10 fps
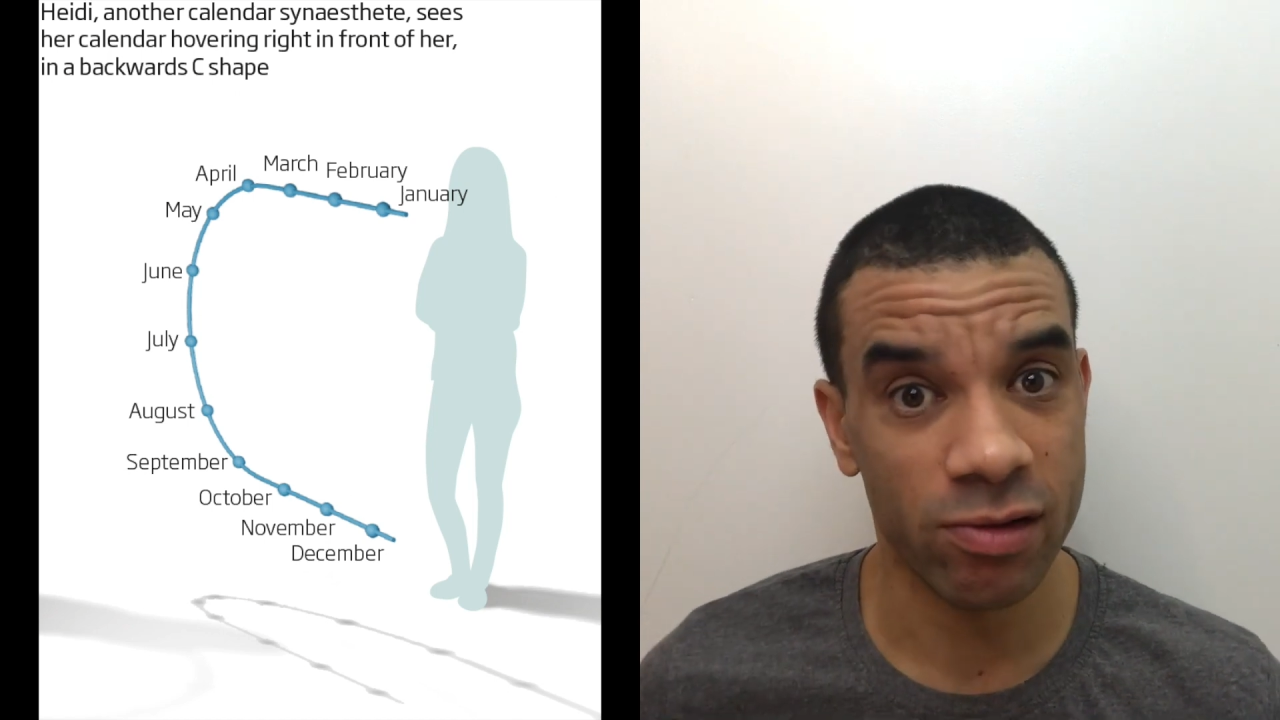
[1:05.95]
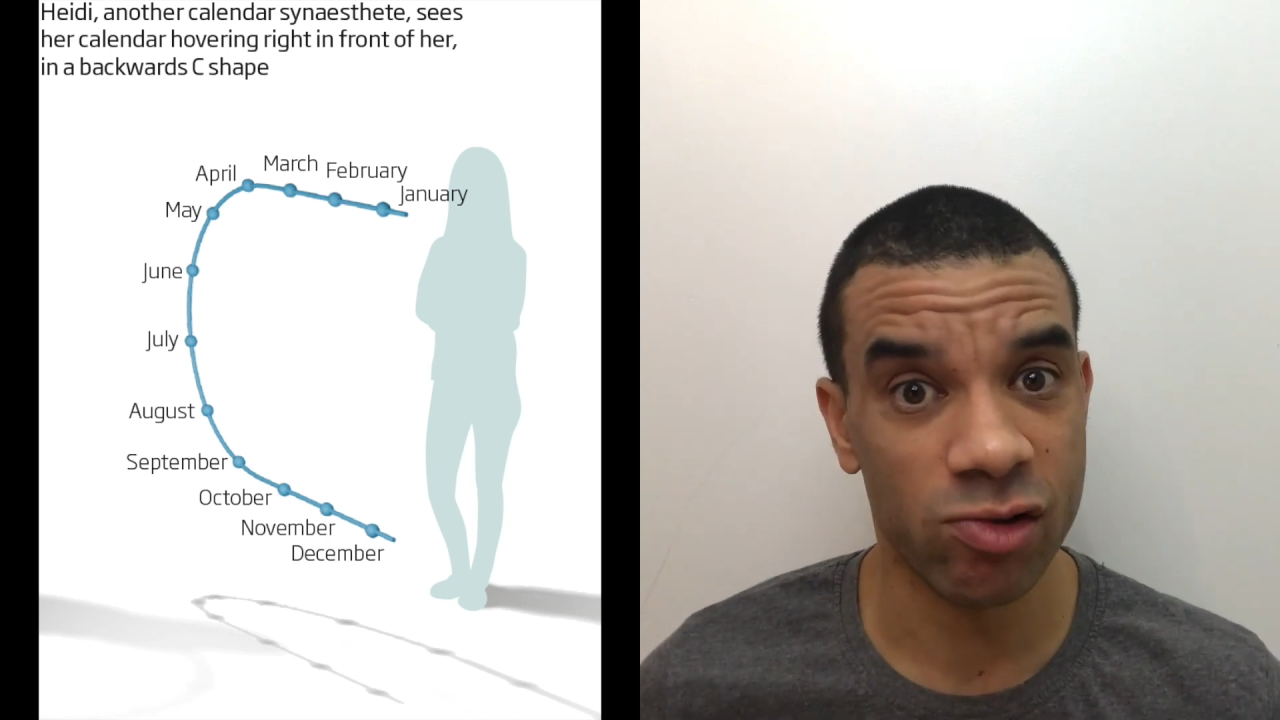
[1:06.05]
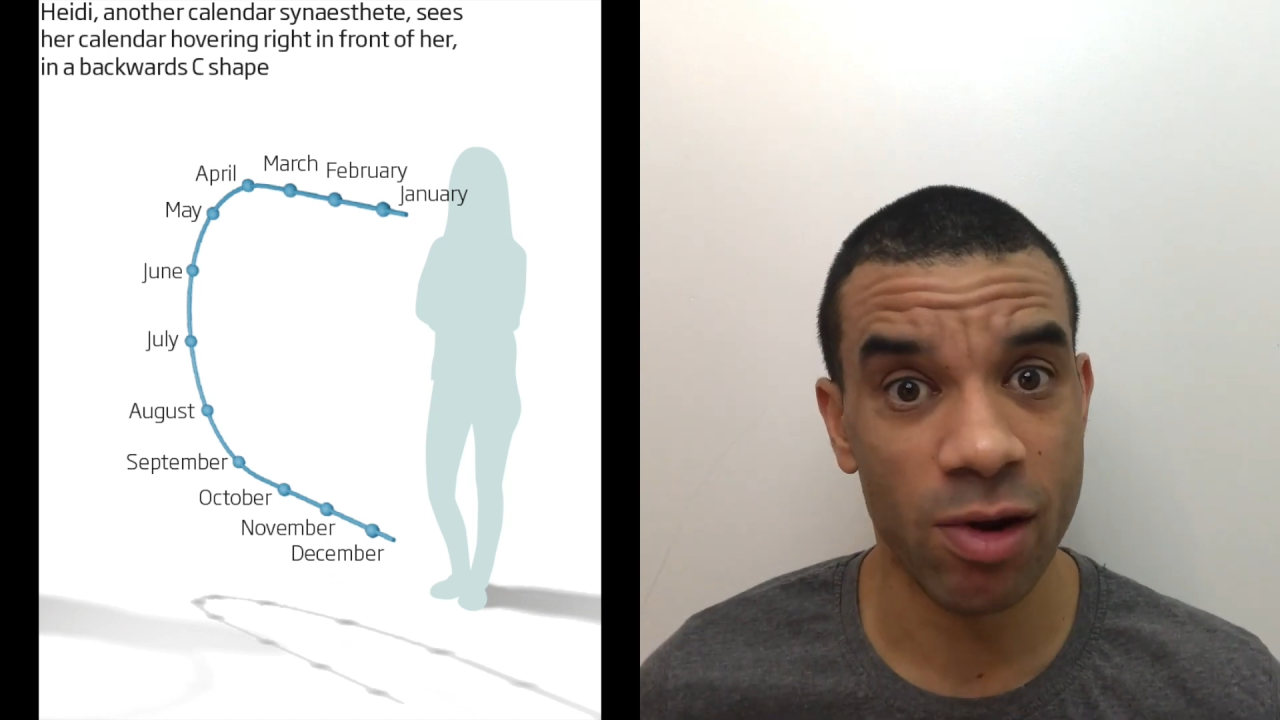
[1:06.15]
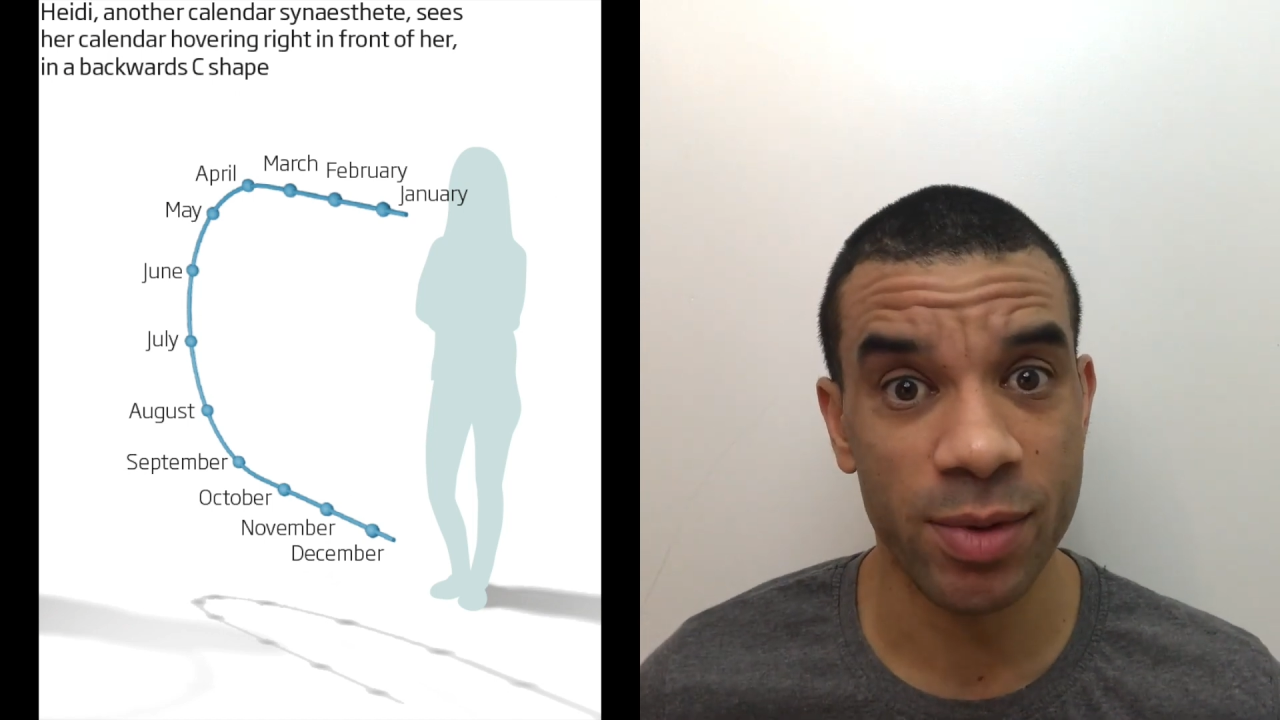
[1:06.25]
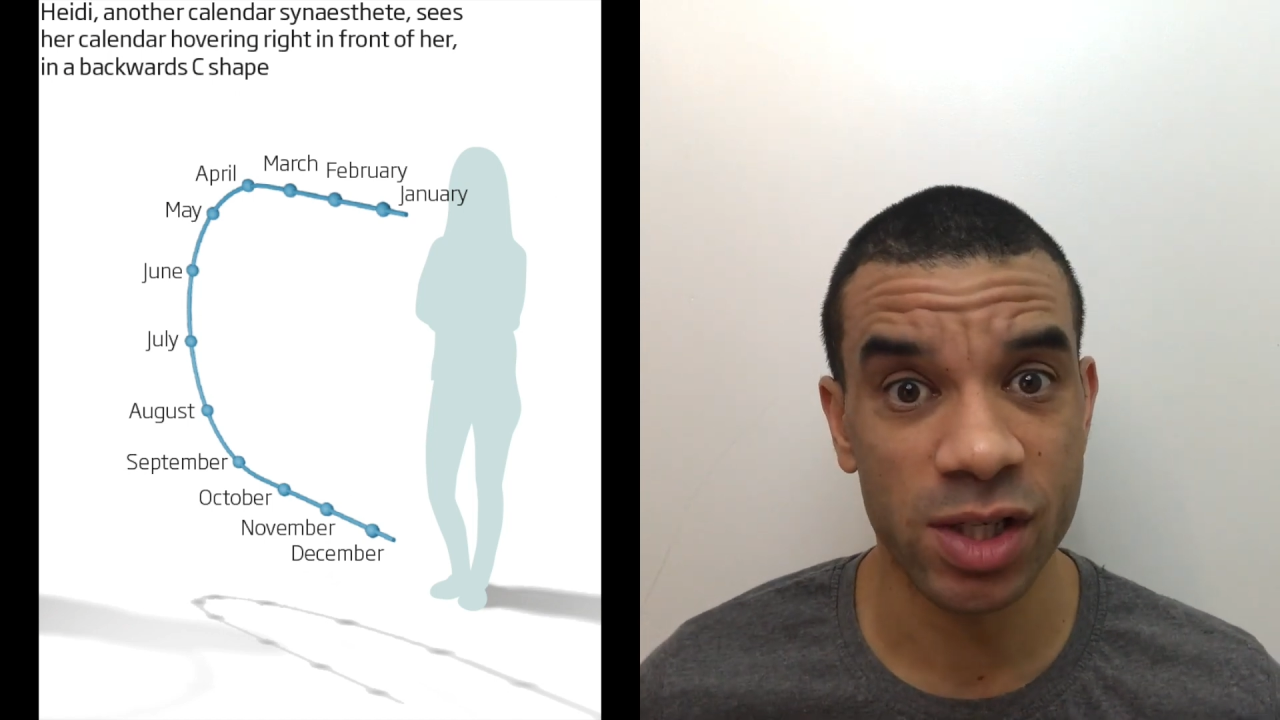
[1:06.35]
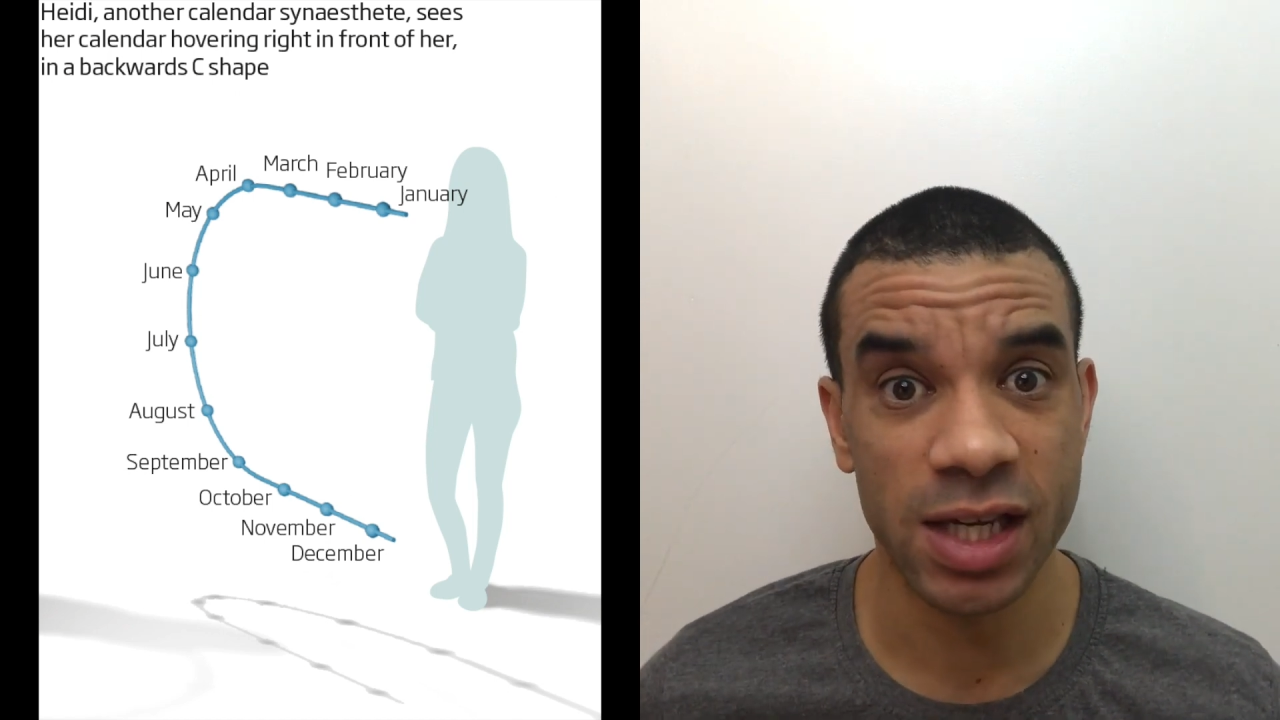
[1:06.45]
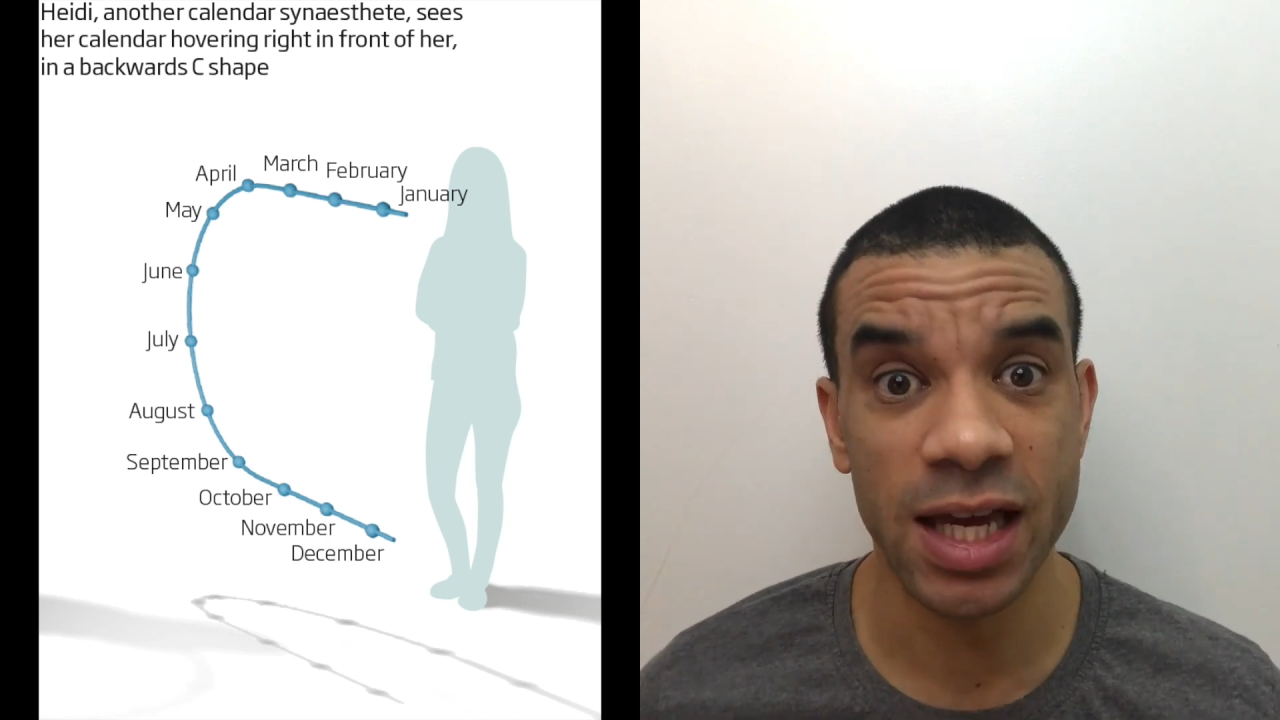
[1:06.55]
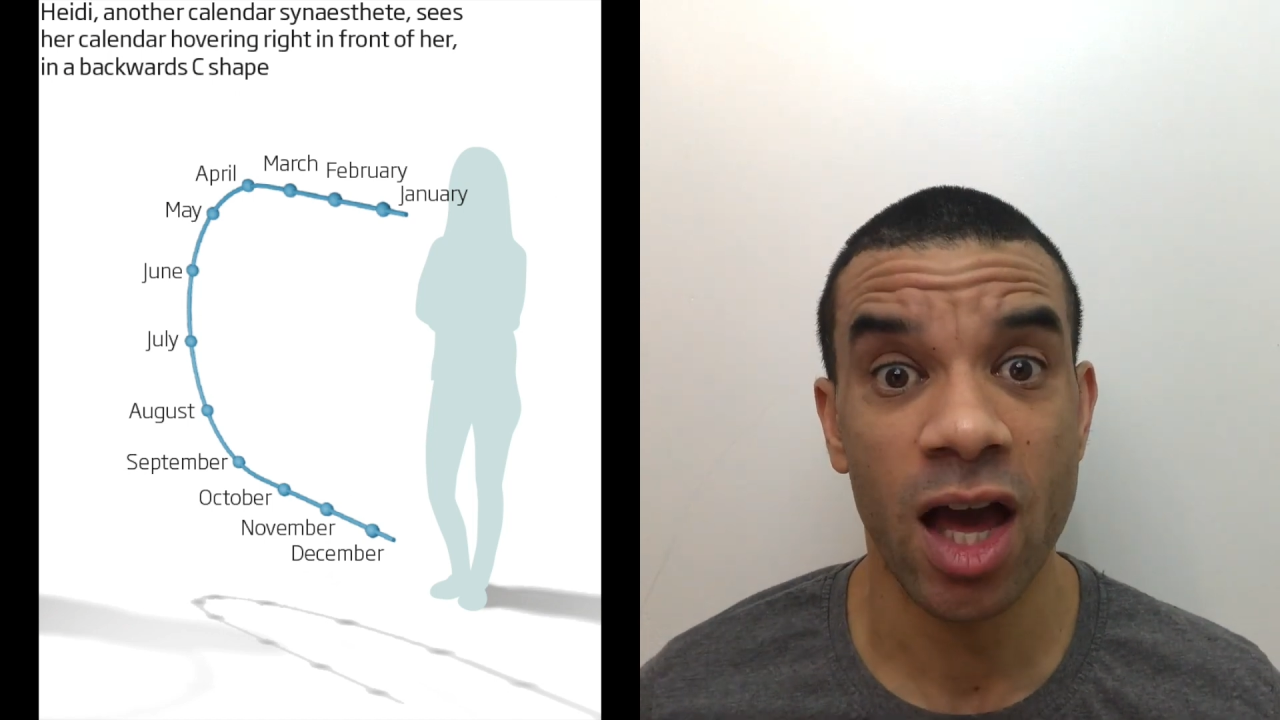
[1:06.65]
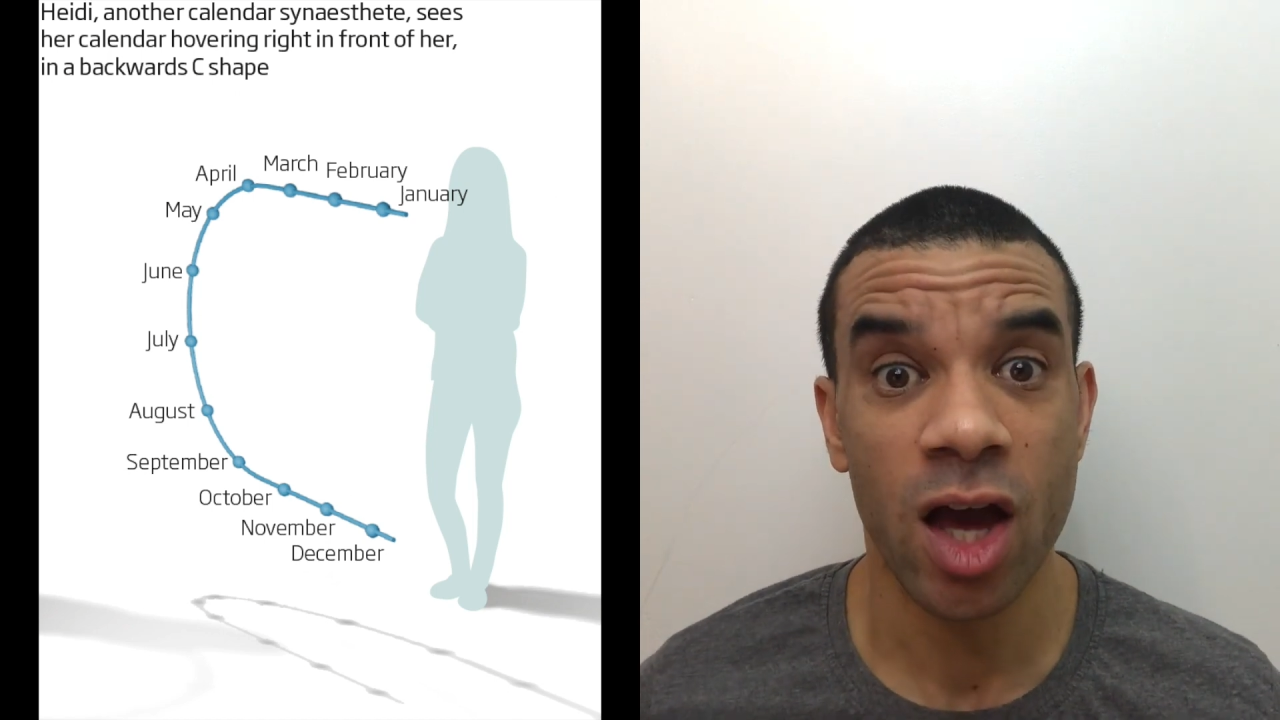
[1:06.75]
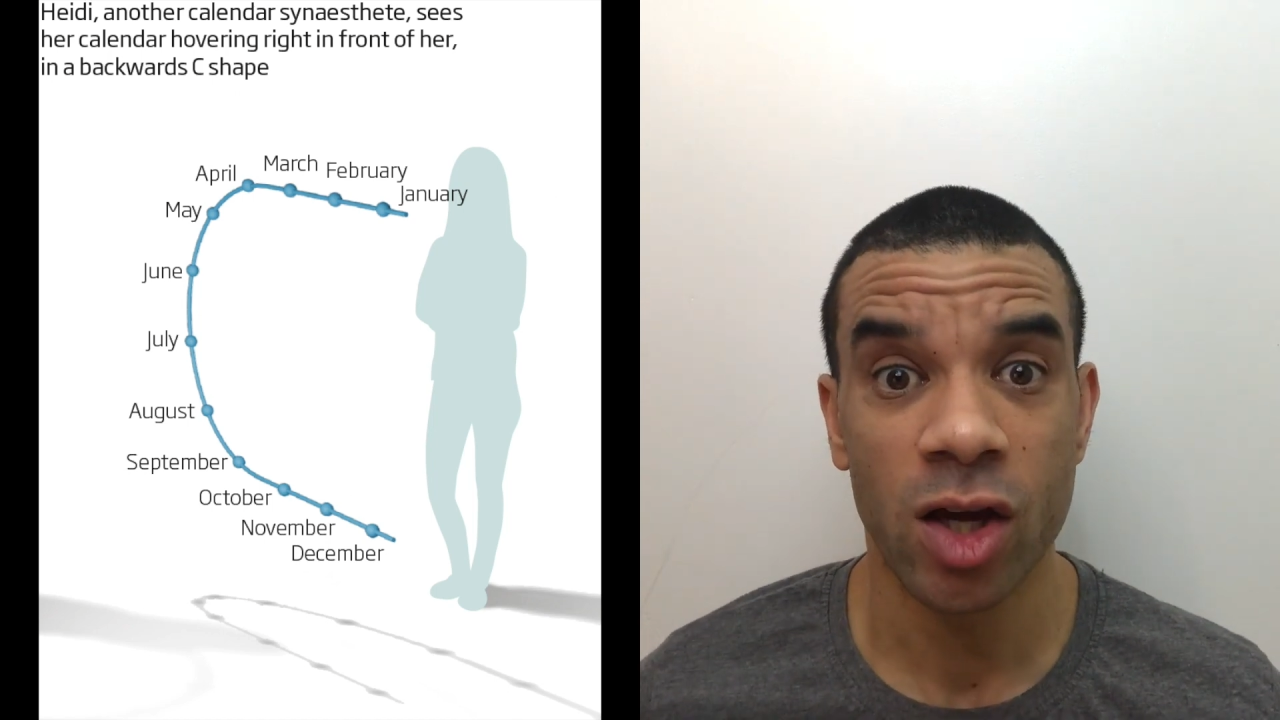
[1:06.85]
extreme of the
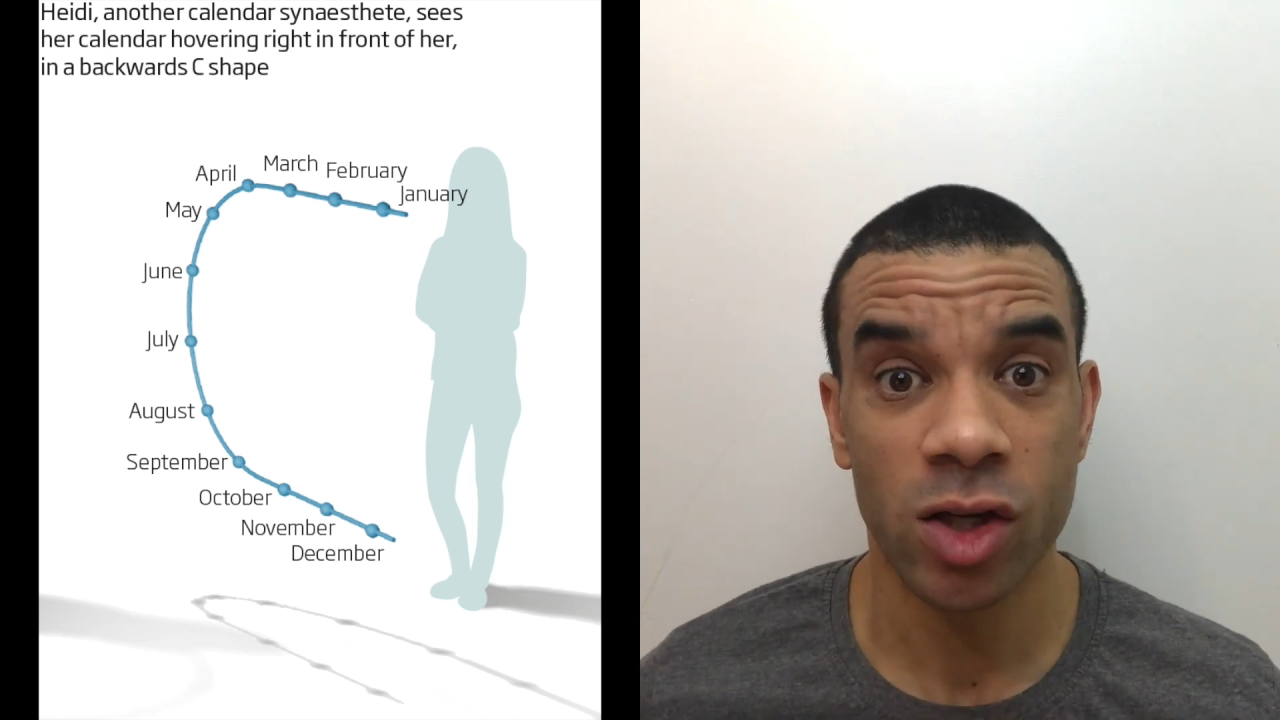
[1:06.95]
C,